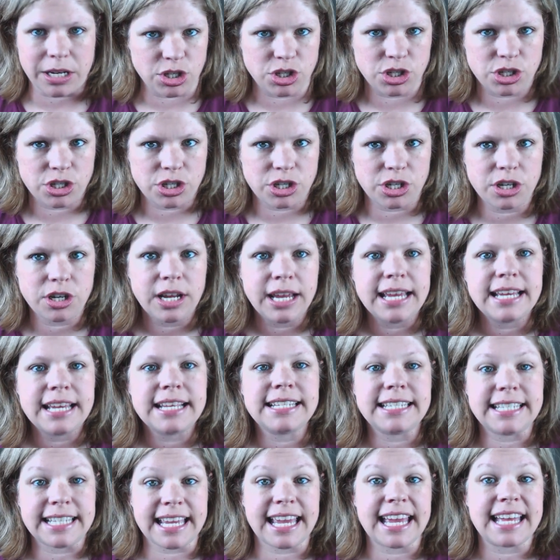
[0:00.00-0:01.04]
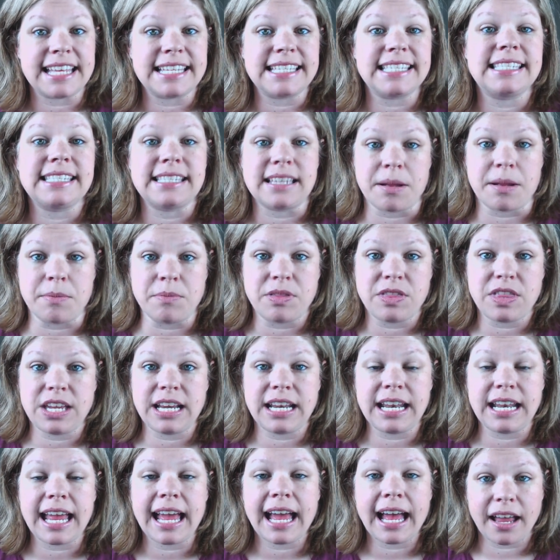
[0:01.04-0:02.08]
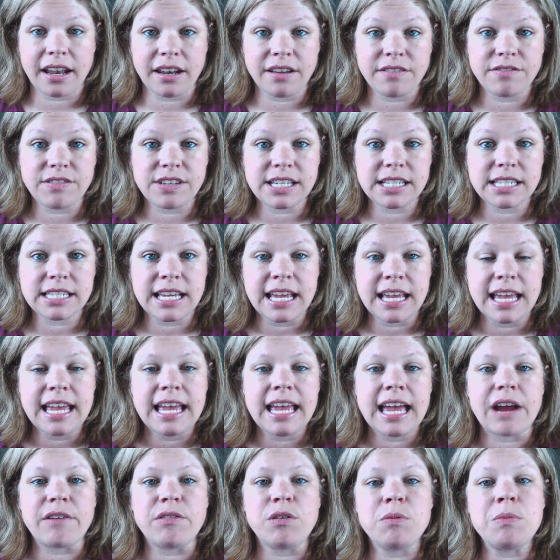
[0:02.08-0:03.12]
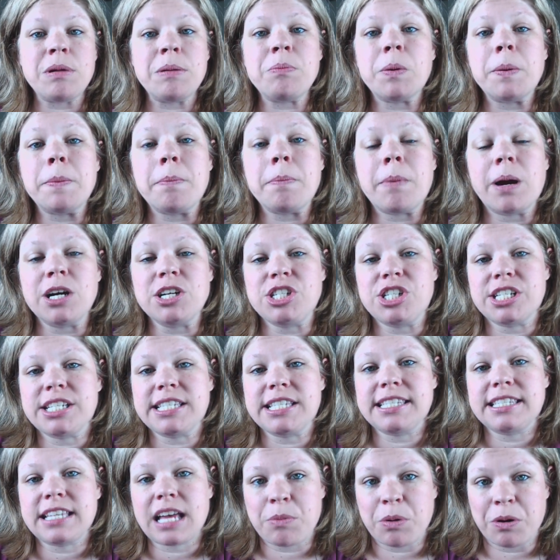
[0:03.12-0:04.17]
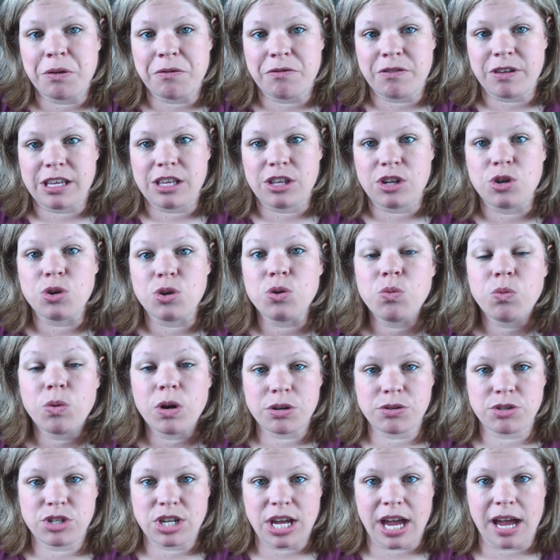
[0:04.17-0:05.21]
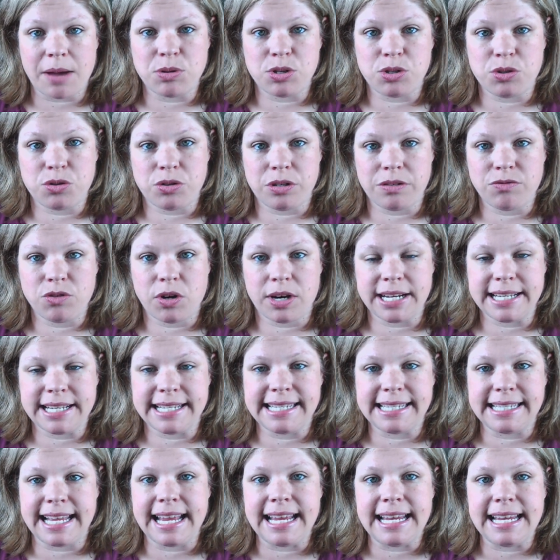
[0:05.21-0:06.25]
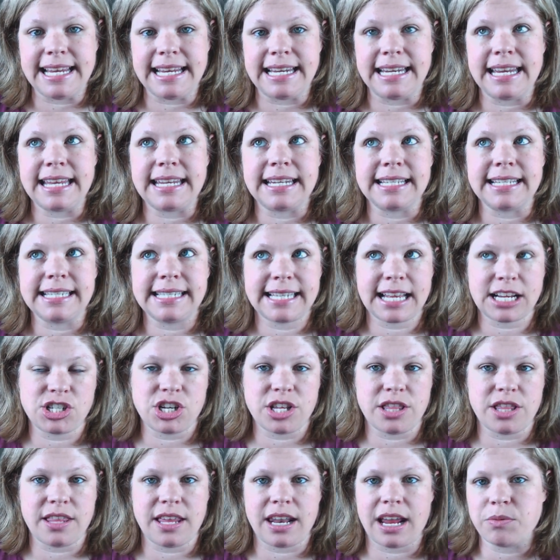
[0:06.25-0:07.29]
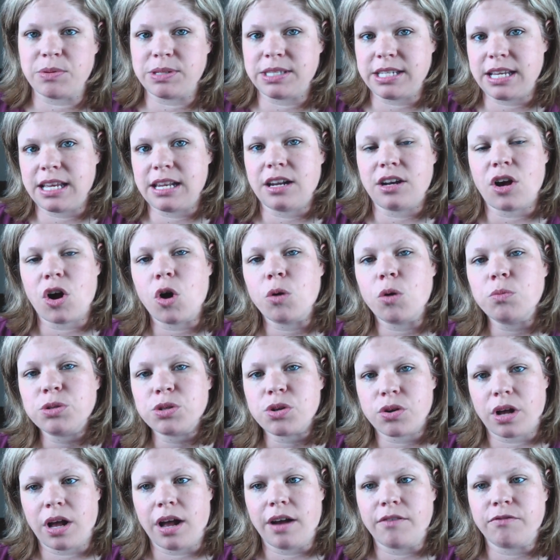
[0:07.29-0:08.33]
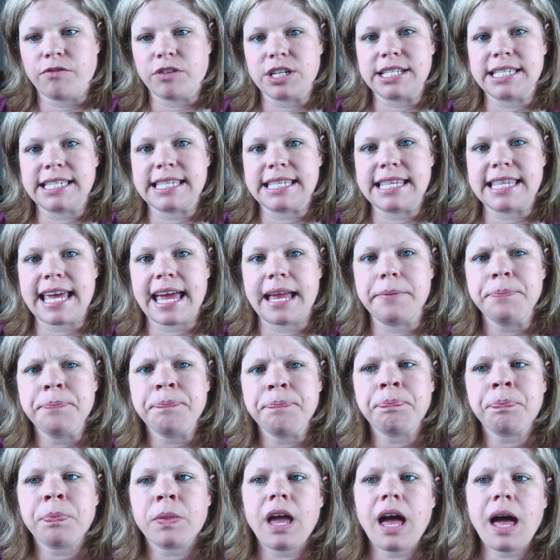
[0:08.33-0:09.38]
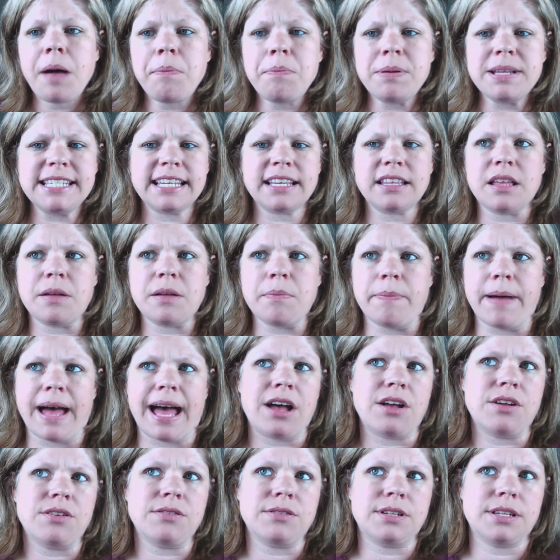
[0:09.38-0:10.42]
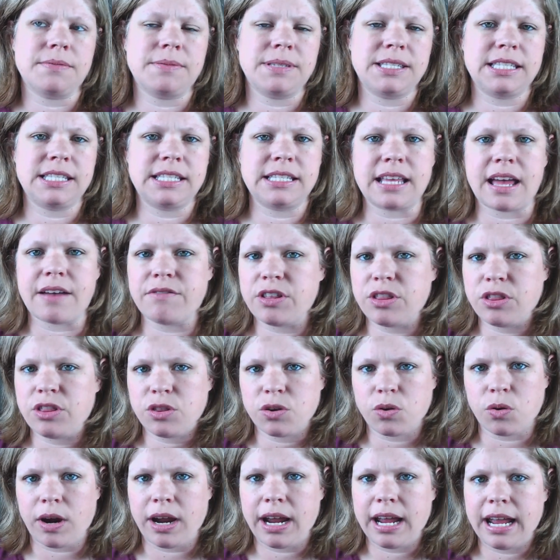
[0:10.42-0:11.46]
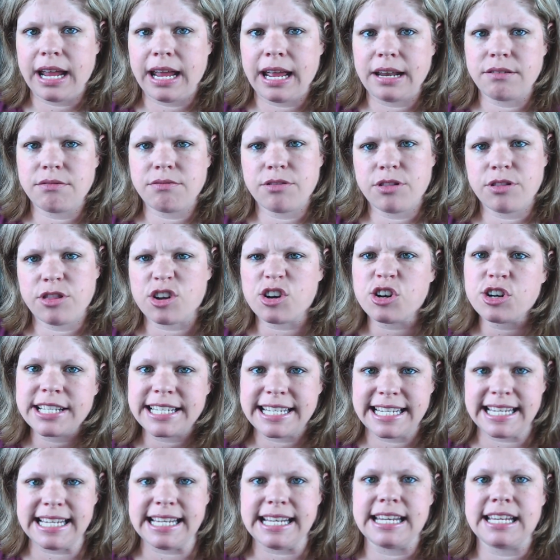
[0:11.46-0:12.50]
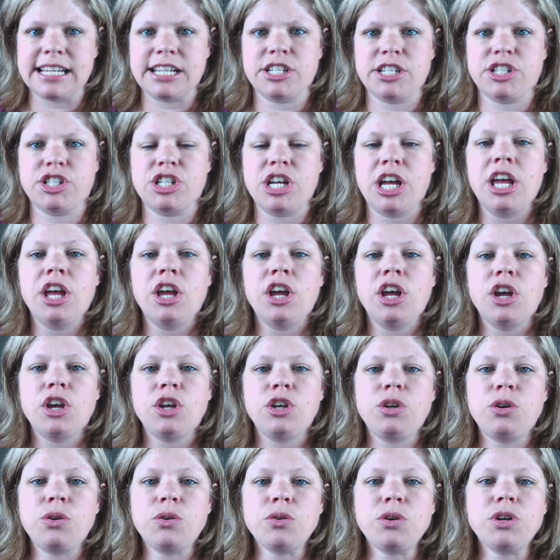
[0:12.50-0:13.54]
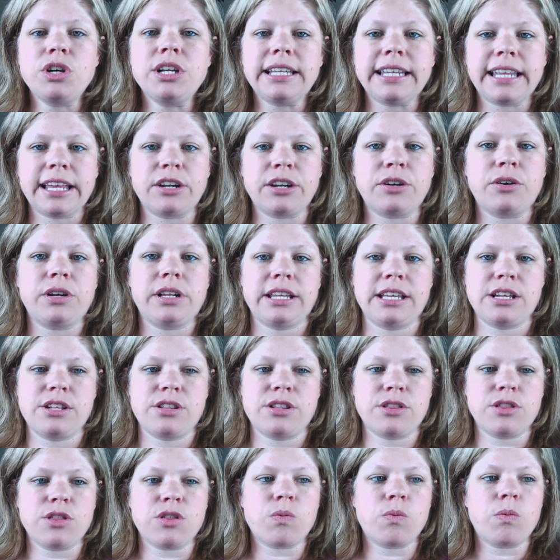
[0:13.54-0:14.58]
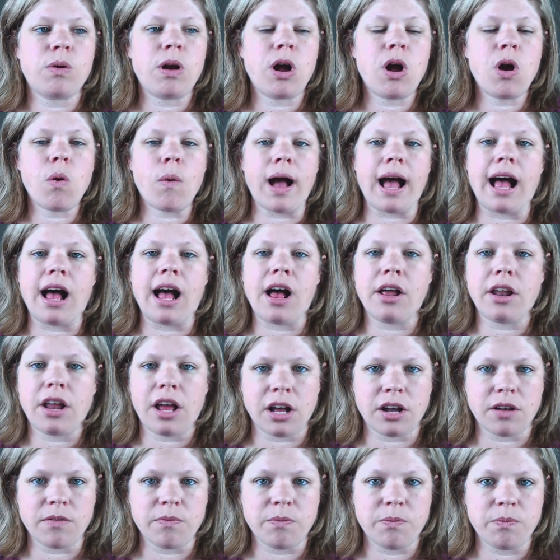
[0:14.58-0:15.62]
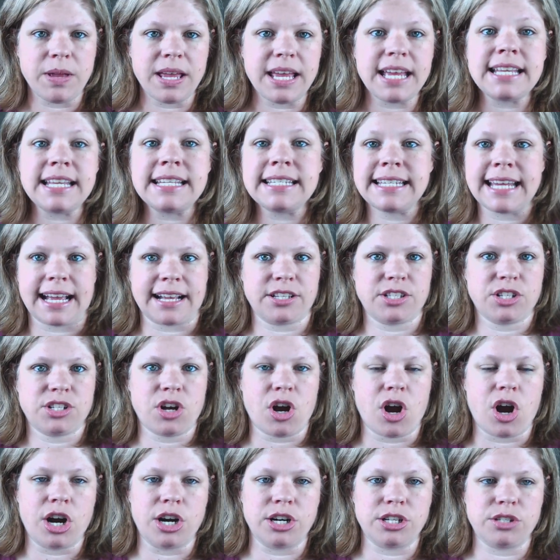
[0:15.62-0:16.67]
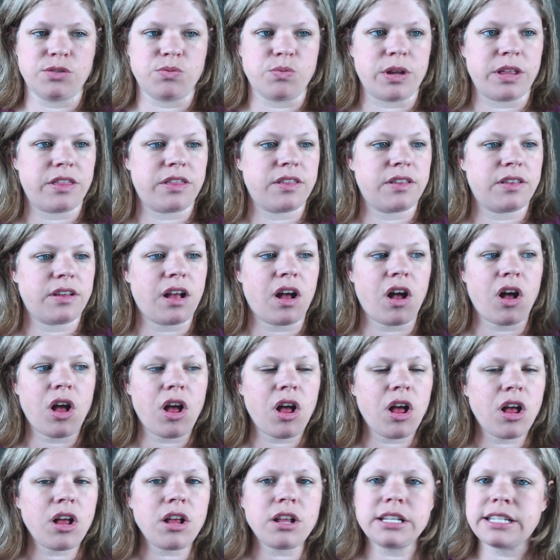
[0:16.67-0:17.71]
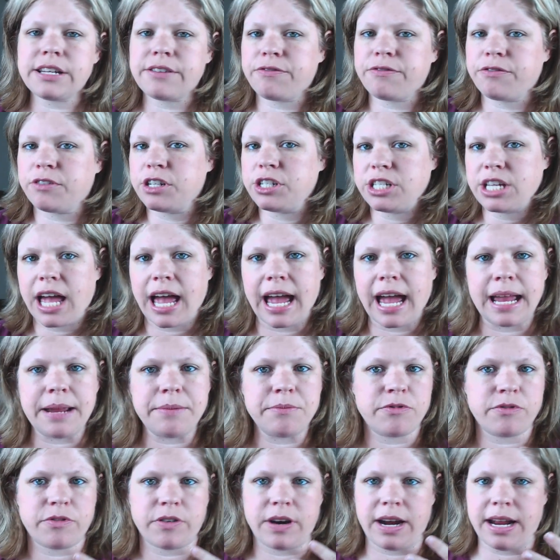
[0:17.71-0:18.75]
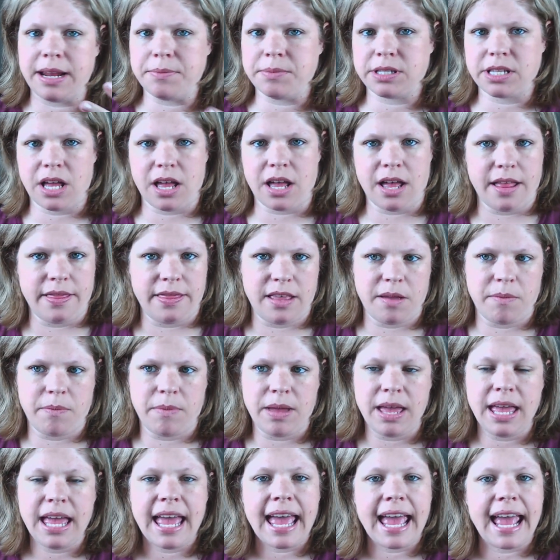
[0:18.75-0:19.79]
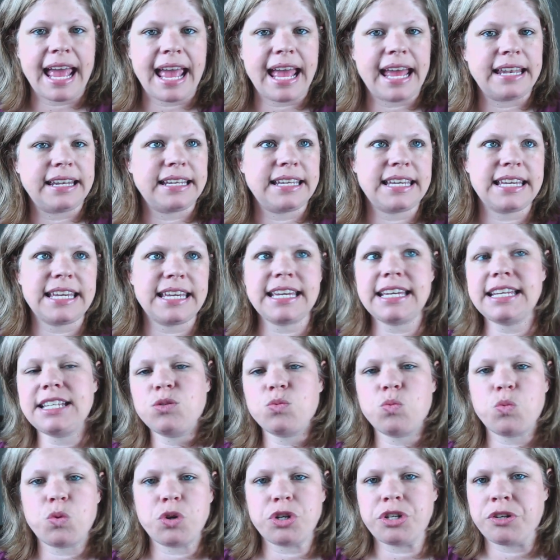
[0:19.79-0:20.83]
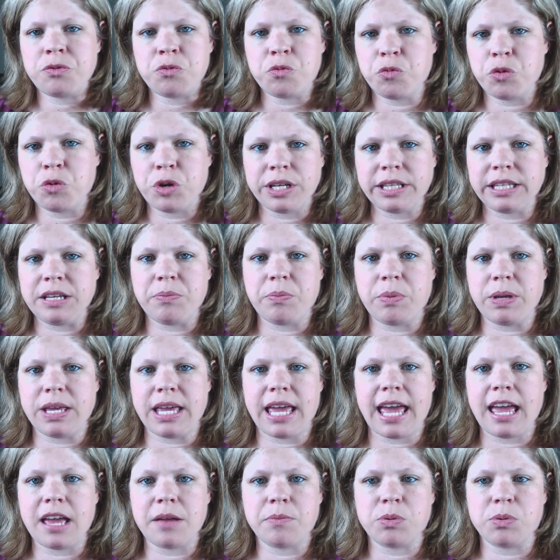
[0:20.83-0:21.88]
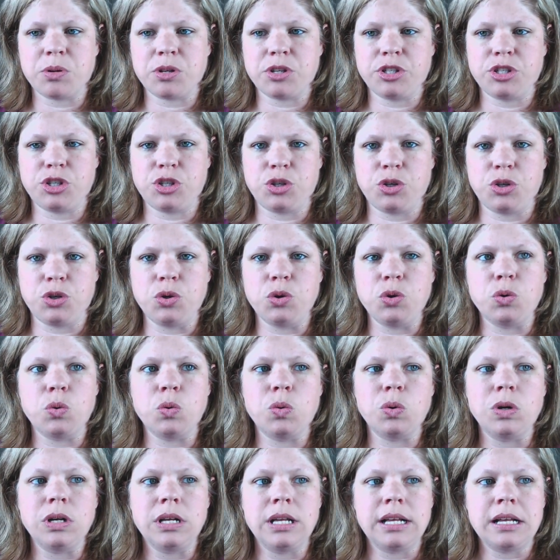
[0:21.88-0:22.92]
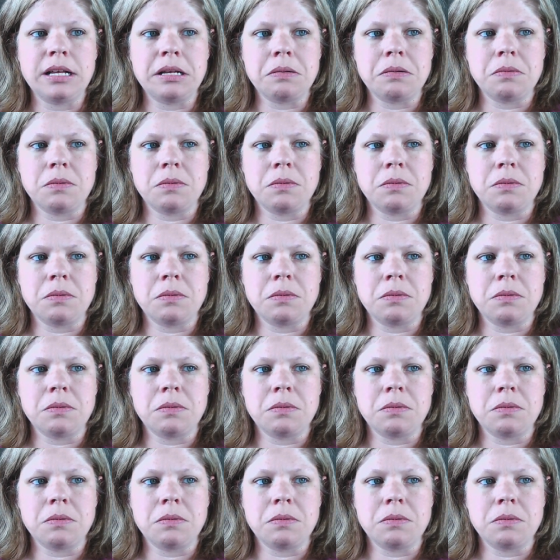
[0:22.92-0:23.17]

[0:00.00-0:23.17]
picture to get something out of it. I remember Marcia Somerville, who wrote Tapestry of Grace, saying in a session that I was in at a homeschool conference that up until about seventh grade, 13 ish, you could literally throw out a index cards with all different time frames on them and kids wouldn't really be able to